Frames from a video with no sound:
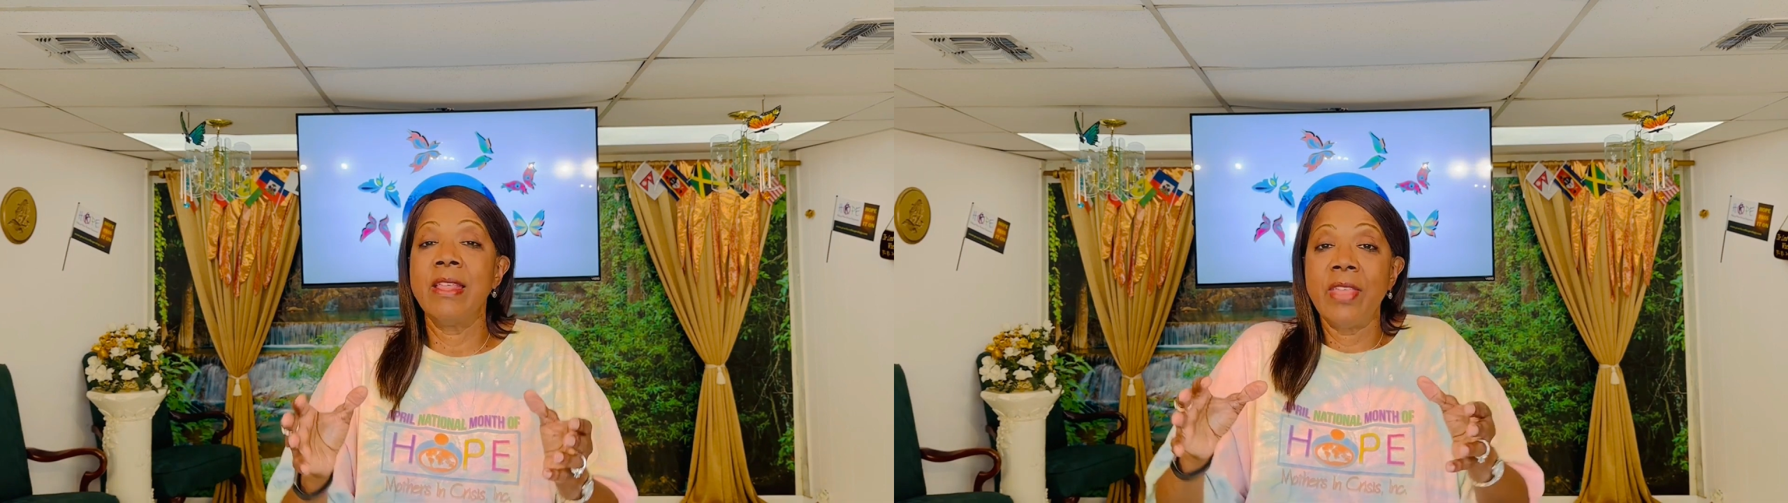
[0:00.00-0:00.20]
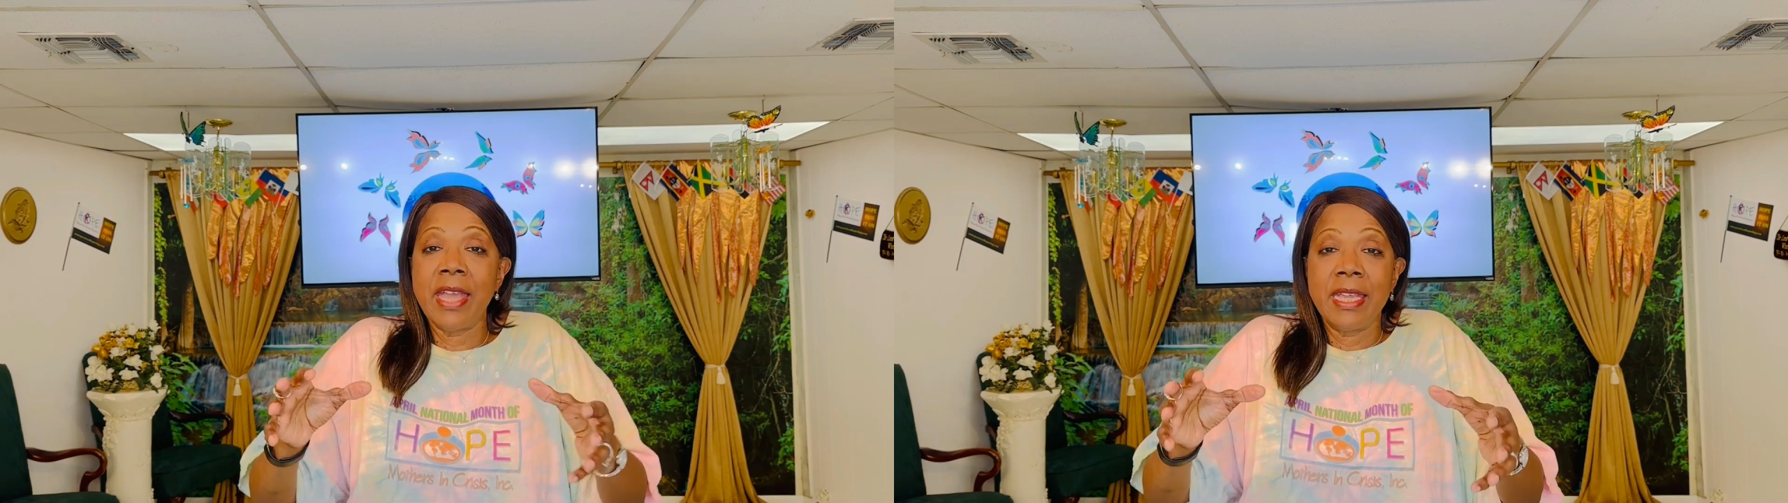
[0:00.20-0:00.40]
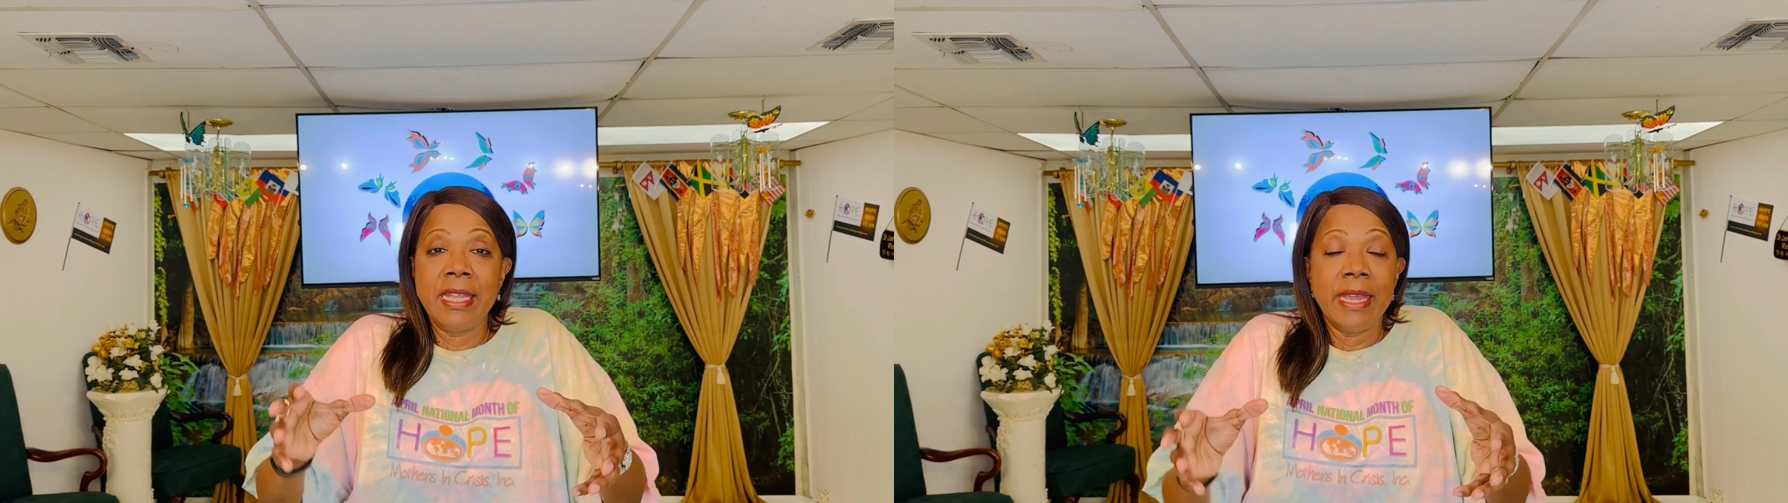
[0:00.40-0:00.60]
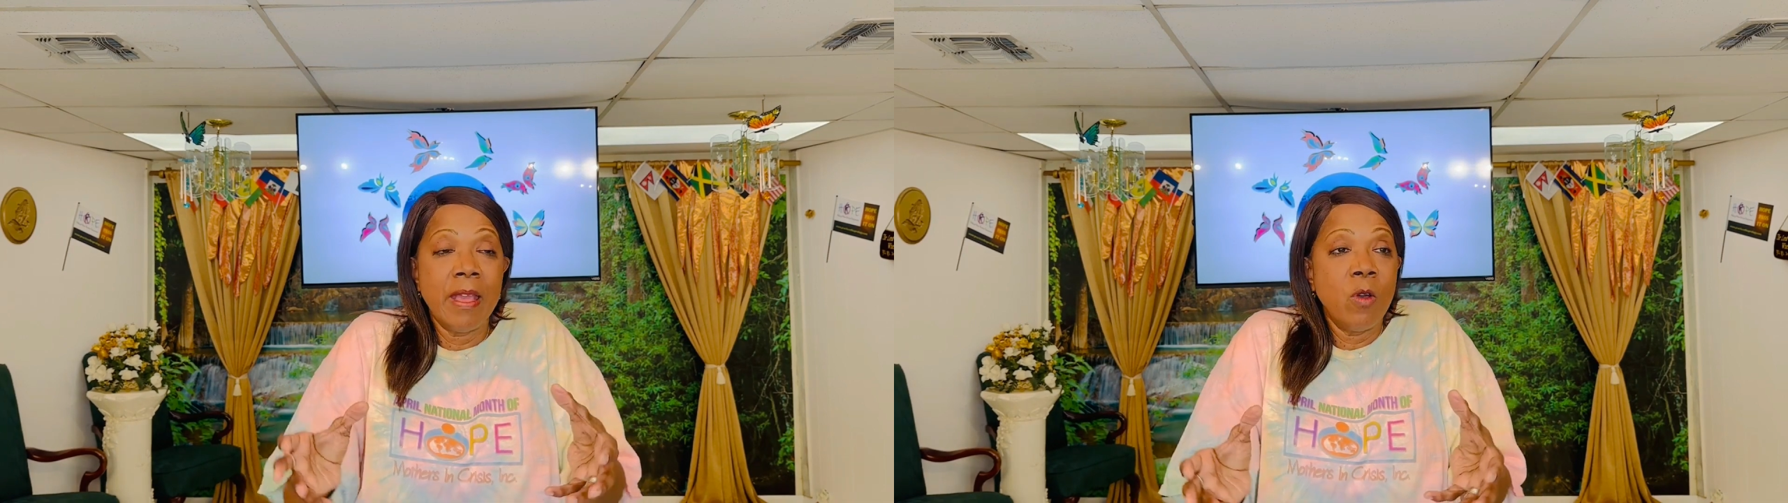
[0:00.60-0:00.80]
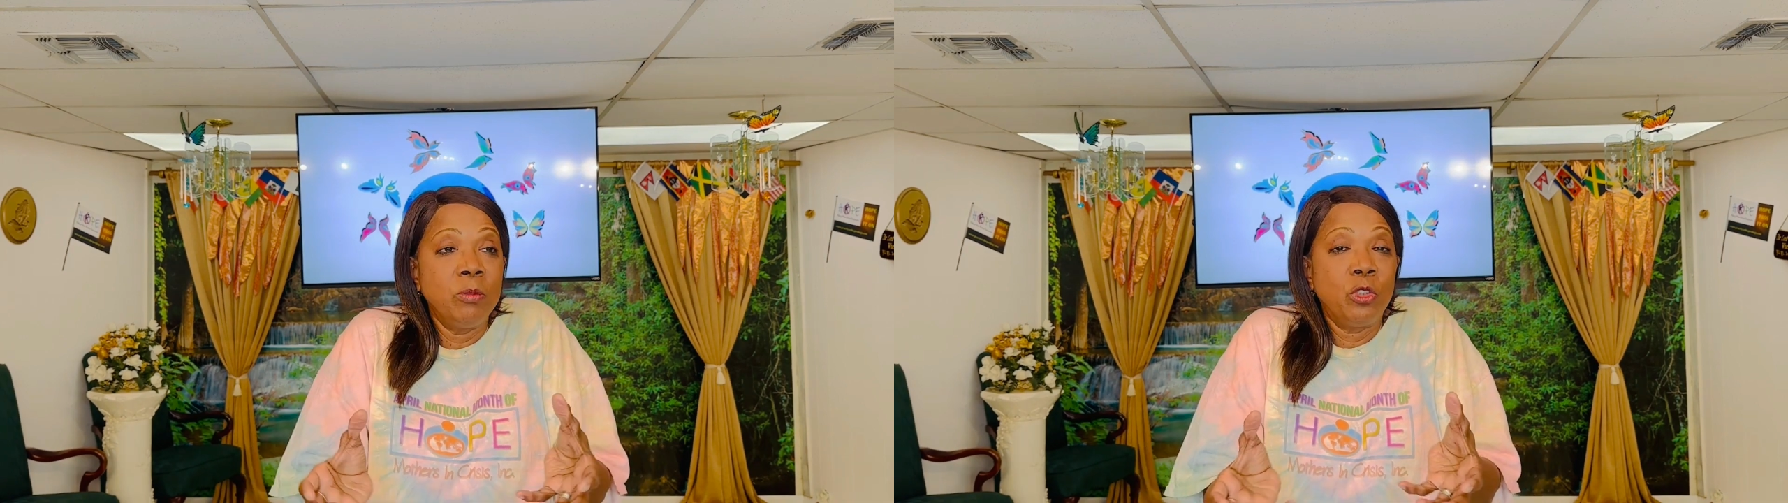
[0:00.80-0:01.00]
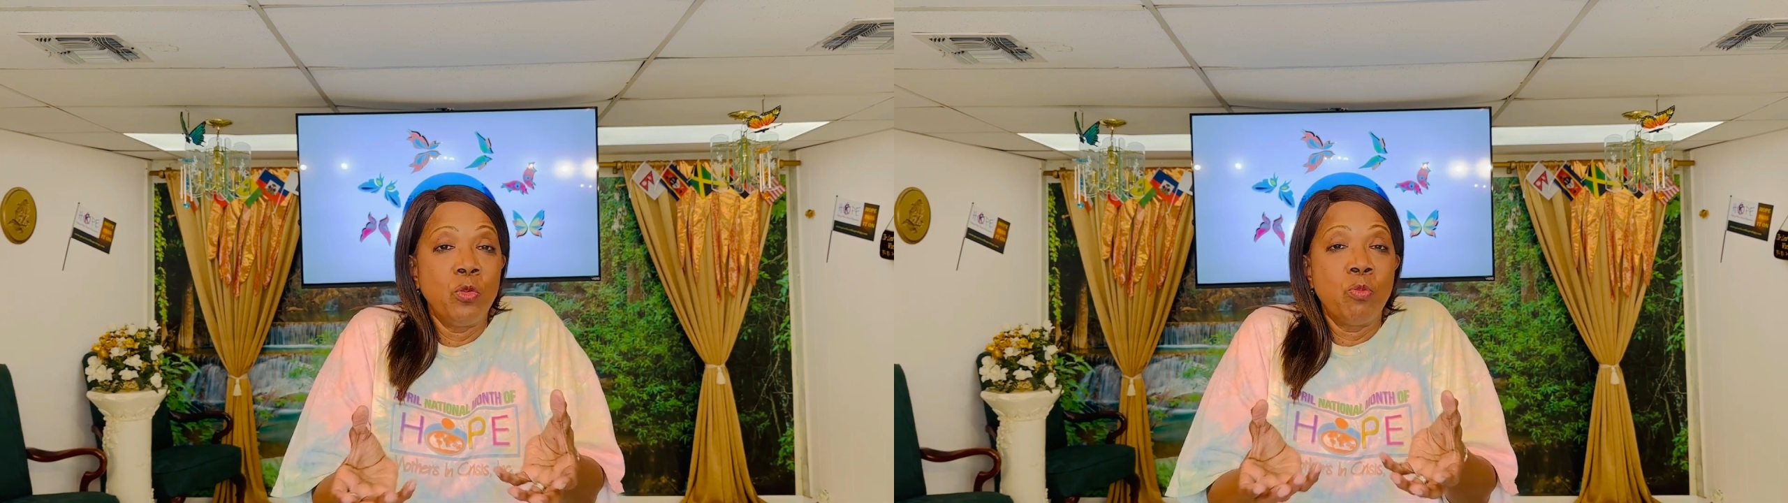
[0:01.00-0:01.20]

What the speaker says: that can help to